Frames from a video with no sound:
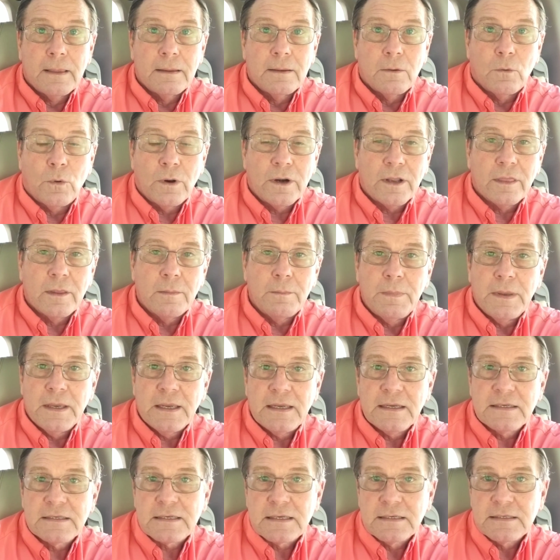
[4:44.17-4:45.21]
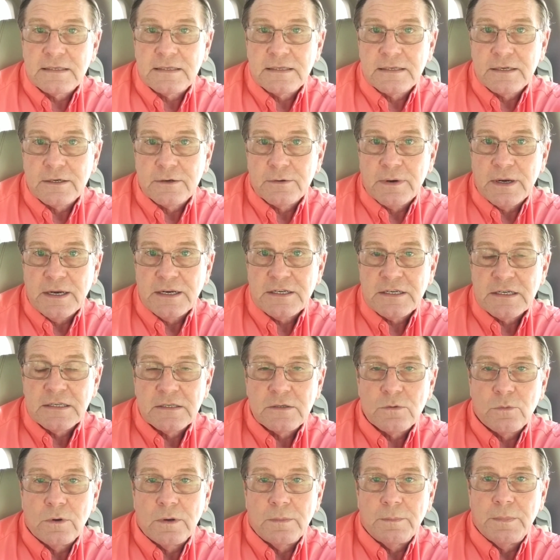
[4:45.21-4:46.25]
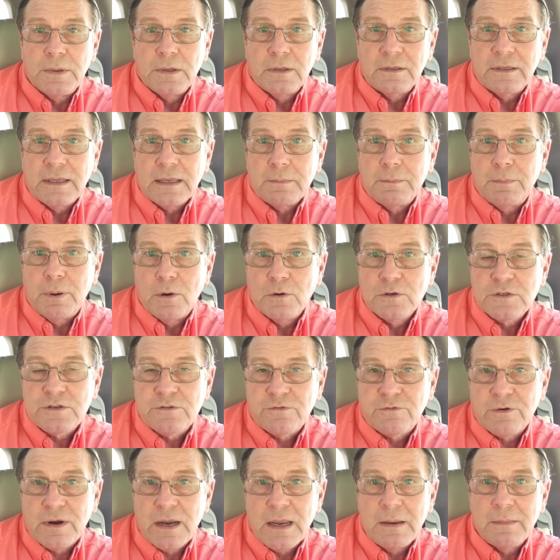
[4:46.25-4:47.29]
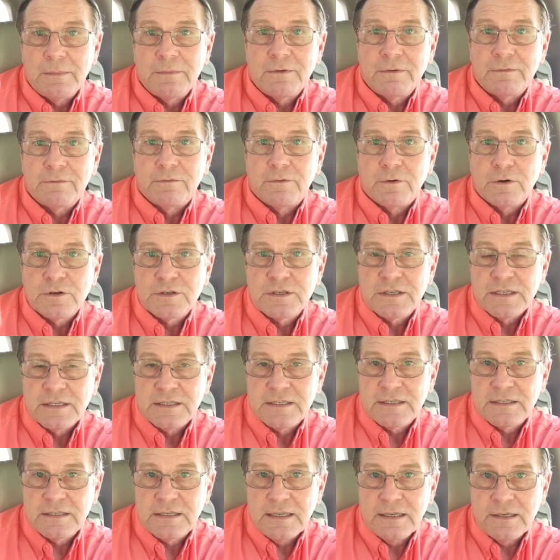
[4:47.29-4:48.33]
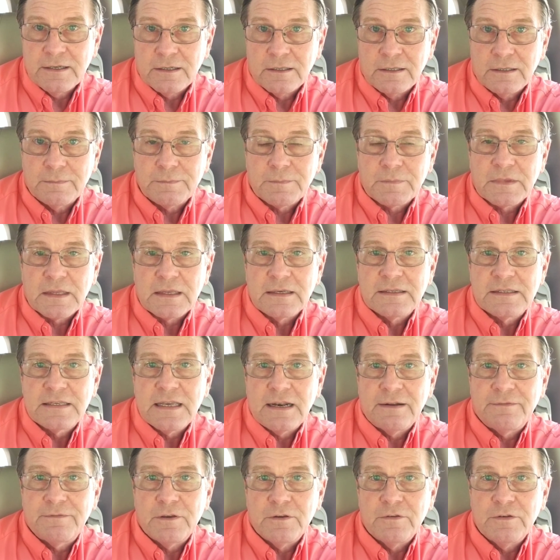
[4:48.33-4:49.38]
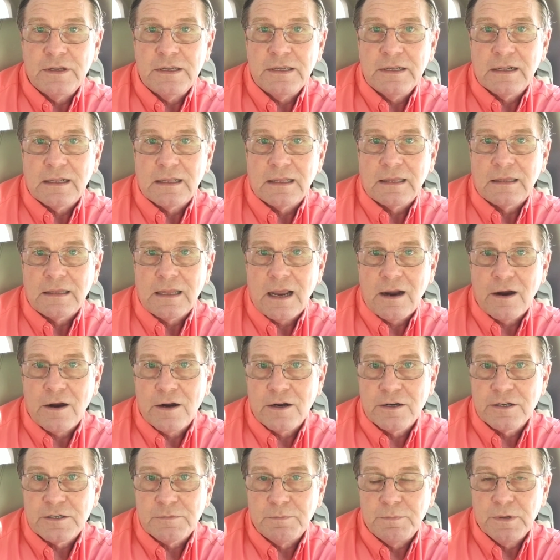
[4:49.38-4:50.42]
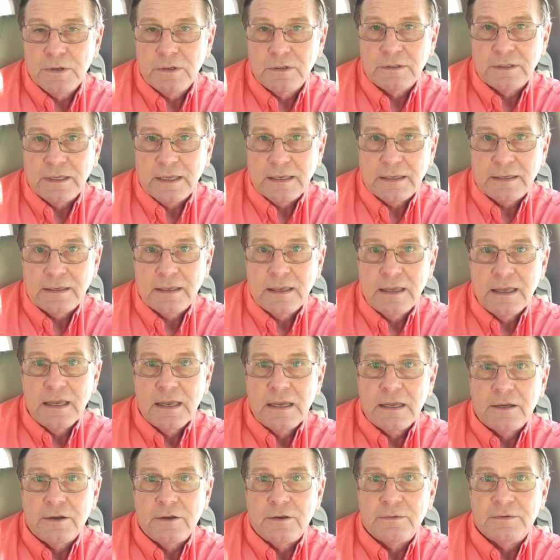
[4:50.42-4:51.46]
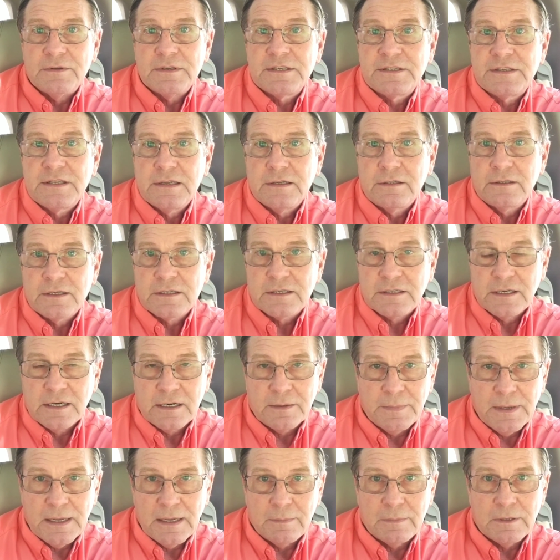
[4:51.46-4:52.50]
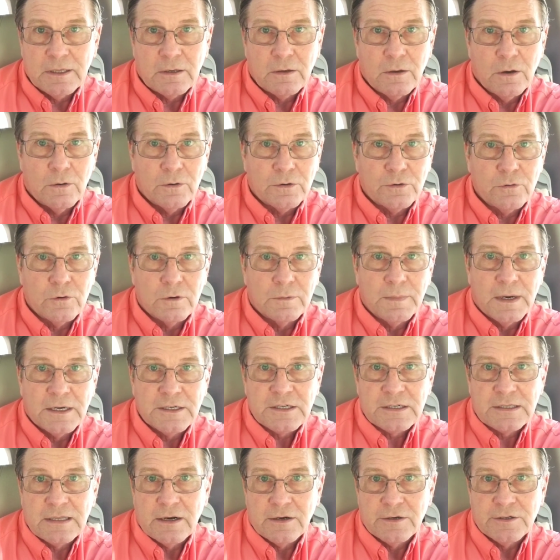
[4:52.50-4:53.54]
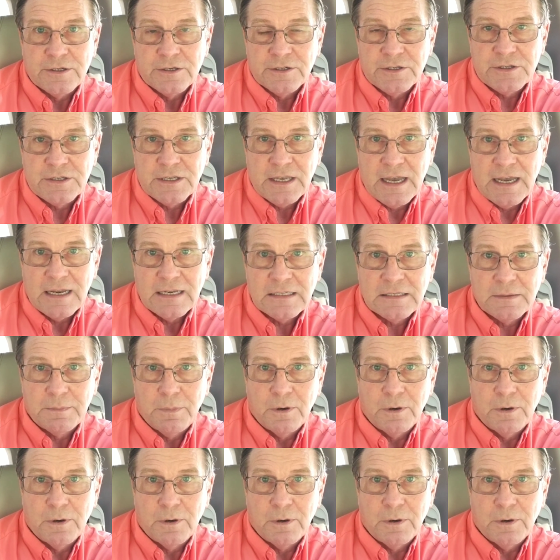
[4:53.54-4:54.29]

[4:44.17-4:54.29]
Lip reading: One of the biggest considerations when building post frame versus steel is that if you need a large building, steel is going to be able to go to a much larger size.